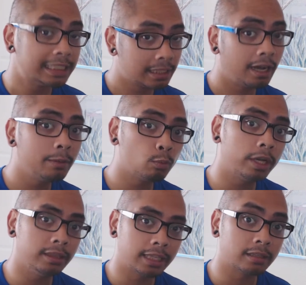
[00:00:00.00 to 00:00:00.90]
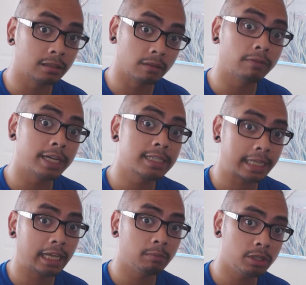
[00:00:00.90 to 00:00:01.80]
time rate that the device
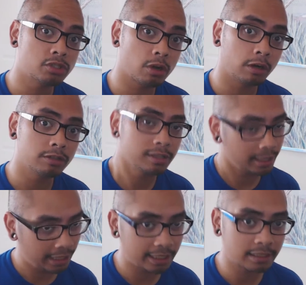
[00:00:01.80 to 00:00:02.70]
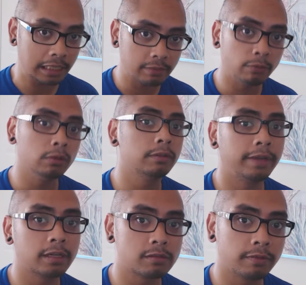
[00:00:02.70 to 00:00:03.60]
can be charged and take full
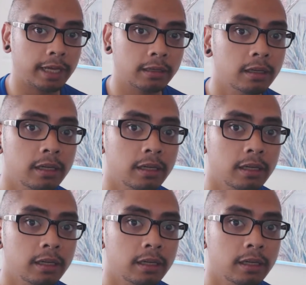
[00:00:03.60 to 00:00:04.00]
advantage of that.